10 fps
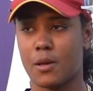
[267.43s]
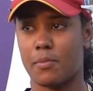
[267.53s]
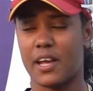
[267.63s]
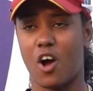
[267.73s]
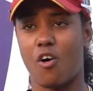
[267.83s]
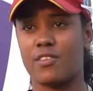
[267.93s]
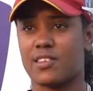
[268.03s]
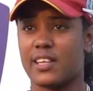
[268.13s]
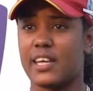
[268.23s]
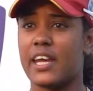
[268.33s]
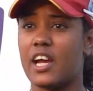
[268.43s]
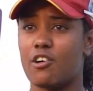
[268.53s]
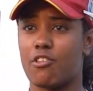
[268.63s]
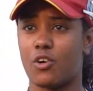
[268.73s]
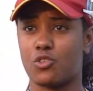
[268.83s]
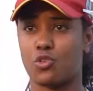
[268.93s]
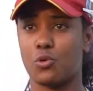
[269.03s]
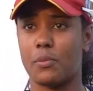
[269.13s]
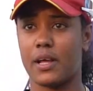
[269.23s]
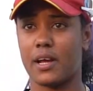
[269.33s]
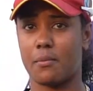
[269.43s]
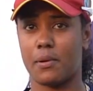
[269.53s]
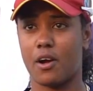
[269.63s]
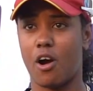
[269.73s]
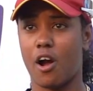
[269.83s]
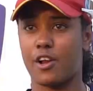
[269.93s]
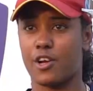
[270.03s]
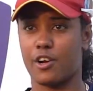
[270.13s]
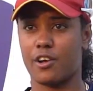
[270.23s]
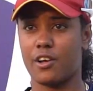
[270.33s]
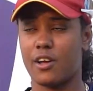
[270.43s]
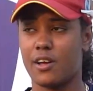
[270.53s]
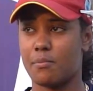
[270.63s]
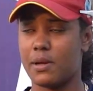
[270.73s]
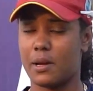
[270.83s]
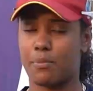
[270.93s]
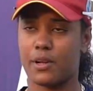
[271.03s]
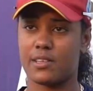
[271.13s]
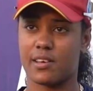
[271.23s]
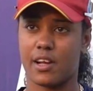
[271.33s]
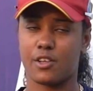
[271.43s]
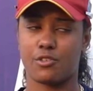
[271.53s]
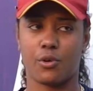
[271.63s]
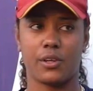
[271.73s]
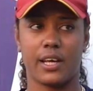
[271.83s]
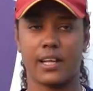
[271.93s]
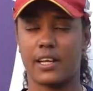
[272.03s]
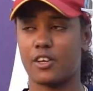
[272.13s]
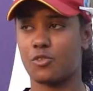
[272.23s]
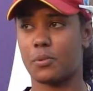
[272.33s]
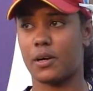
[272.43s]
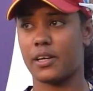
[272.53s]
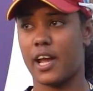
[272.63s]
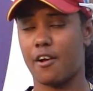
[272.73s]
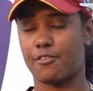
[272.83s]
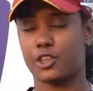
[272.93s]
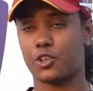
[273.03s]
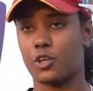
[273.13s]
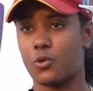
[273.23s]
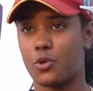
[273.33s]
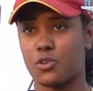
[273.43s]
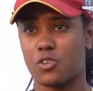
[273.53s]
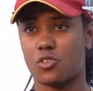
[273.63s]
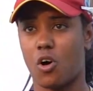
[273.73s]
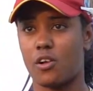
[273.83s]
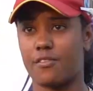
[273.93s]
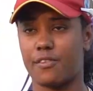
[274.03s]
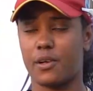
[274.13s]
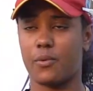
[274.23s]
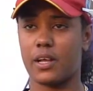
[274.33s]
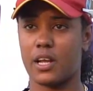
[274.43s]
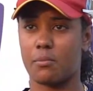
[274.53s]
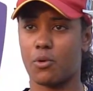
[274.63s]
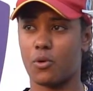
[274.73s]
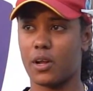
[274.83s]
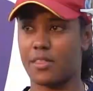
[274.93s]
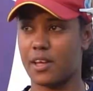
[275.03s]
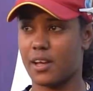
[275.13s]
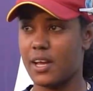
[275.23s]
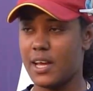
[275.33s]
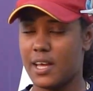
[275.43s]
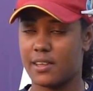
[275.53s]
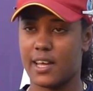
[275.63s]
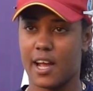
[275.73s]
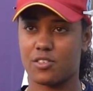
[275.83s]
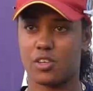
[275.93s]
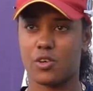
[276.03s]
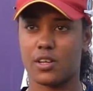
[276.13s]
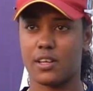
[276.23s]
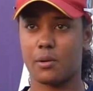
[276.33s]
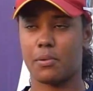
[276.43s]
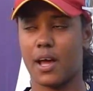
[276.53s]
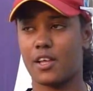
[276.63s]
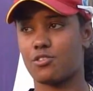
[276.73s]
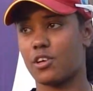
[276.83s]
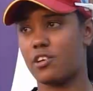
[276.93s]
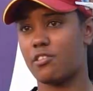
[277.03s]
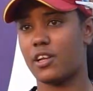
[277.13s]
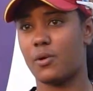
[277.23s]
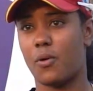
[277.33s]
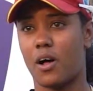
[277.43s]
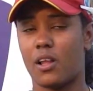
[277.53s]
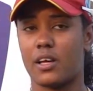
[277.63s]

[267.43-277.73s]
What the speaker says: But yeah, obviously heat around 2 made it a bit harder, being pretty tired throughout the innings. But yeah, for sure, kudos to Scotland for the way they bowled. I think they executed their plans really, really well.